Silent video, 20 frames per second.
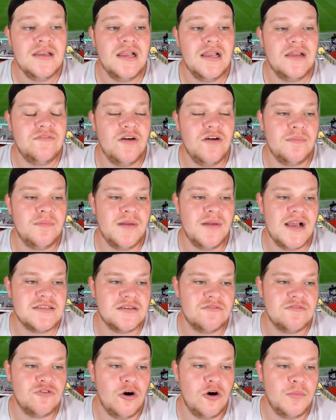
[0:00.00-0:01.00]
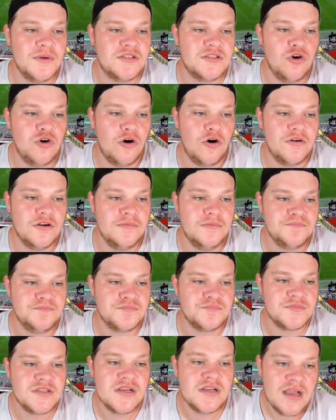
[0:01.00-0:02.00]
In 3rd place, I've gone with Tottenham.
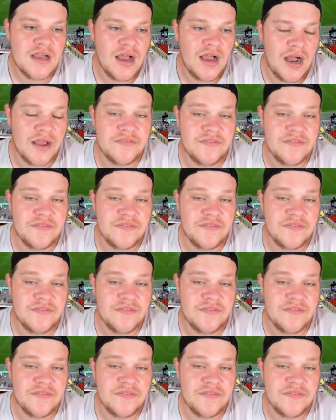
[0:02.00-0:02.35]
I